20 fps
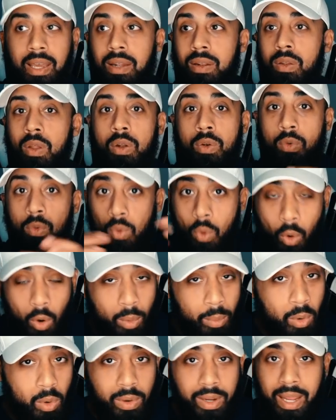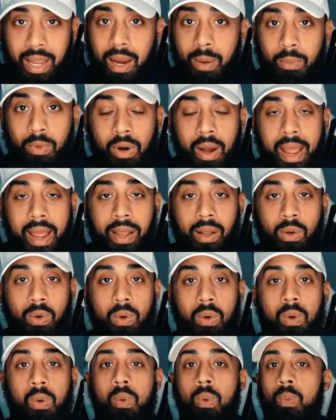in the normal camera
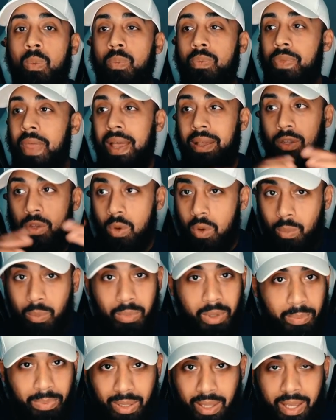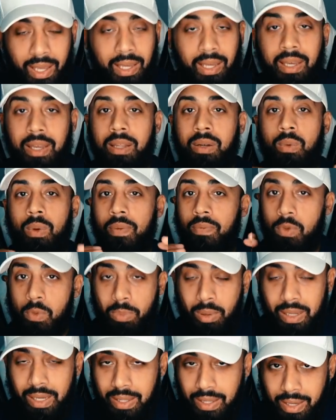angle that you'll be playing in if you
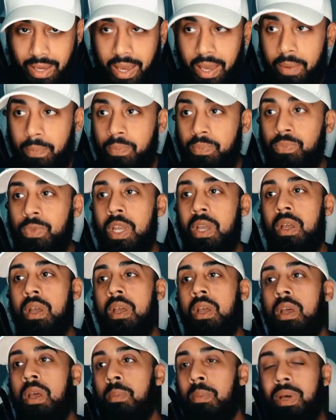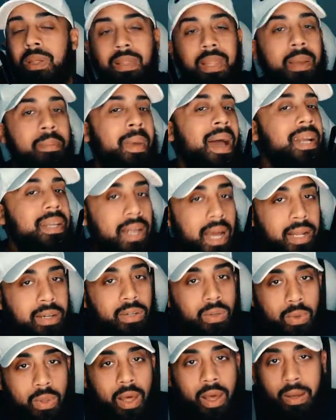play the game. But they might not
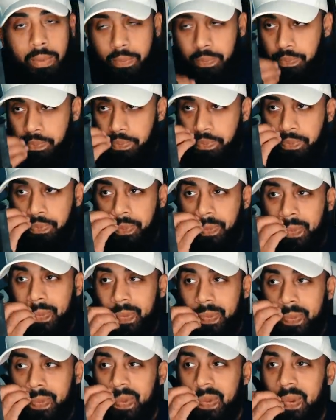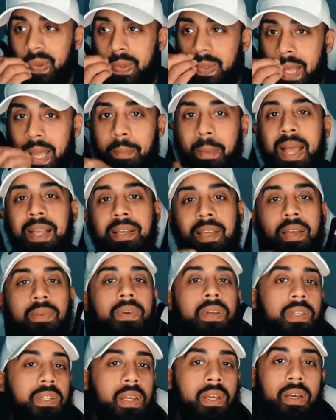do that. They might
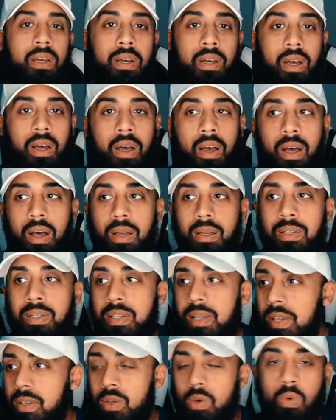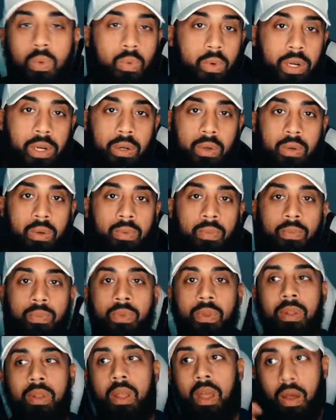give us a, a, a sizzle reel
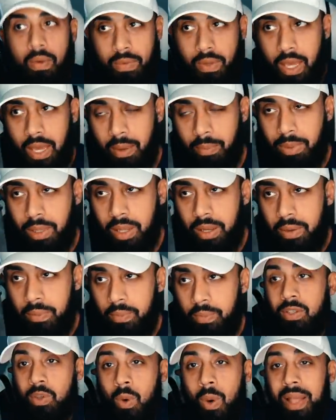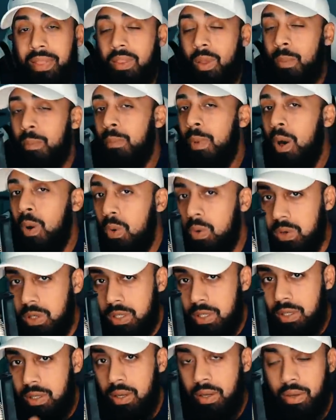of gameplay. So at the
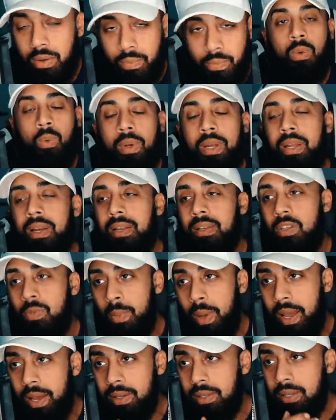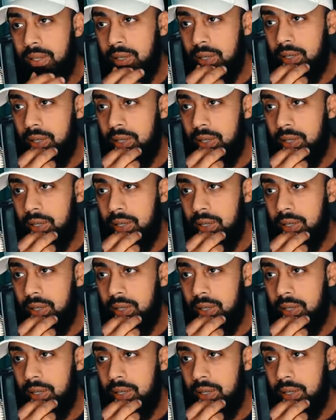most, we could expect